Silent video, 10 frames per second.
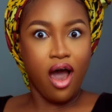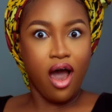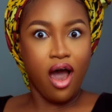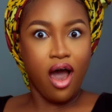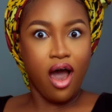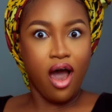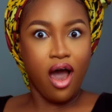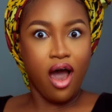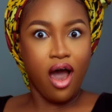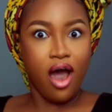
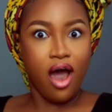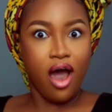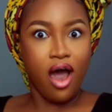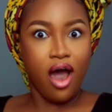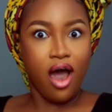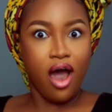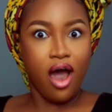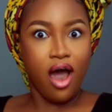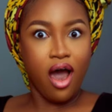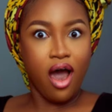
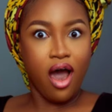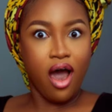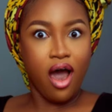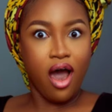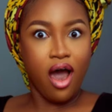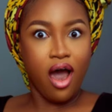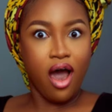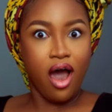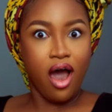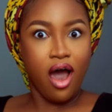
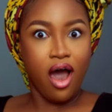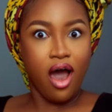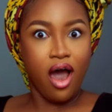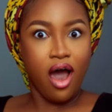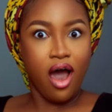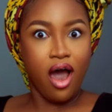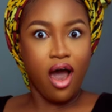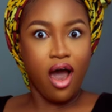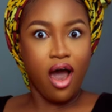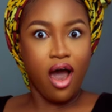
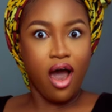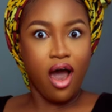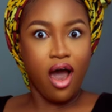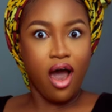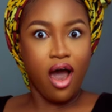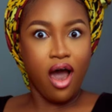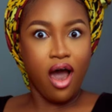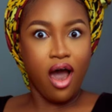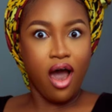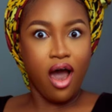
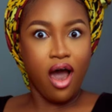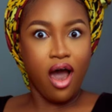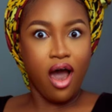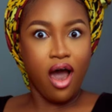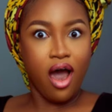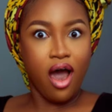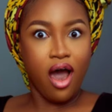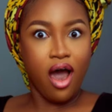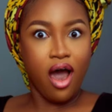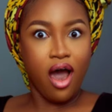
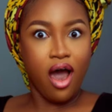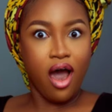(no lip movement)